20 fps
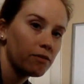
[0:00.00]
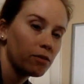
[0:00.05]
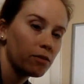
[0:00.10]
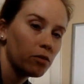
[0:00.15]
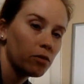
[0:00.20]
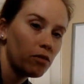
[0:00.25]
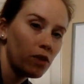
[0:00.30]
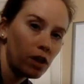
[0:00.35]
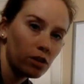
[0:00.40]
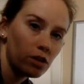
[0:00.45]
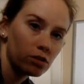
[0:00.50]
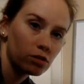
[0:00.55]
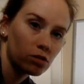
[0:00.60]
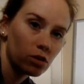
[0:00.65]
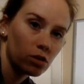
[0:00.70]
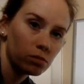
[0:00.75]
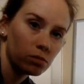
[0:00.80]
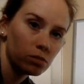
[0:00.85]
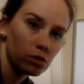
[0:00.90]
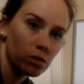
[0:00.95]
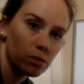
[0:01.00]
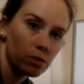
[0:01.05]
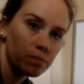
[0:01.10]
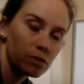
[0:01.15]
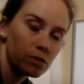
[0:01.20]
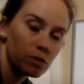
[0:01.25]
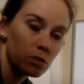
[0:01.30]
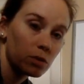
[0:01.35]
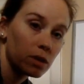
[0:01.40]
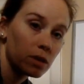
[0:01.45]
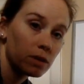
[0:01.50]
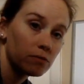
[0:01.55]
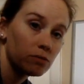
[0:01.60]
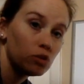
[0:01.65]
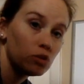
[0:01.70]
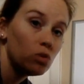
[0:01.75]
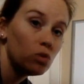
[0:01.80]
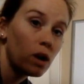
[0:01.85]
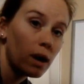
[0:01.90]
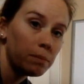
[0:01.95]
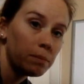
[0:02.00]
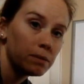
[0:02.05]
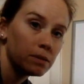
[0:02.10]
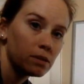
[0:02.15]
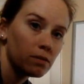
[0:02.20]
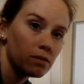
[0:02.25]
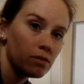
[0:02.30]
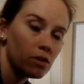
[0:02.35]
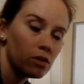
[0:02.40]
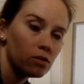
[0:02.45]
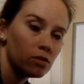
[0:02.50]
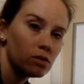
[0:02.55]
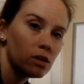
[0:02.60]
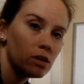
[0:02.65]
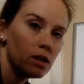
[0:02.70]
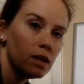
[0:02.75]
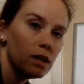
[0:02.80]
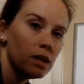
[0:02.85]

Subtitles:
from the father's chromosome. So we're going to have 2 copies of those.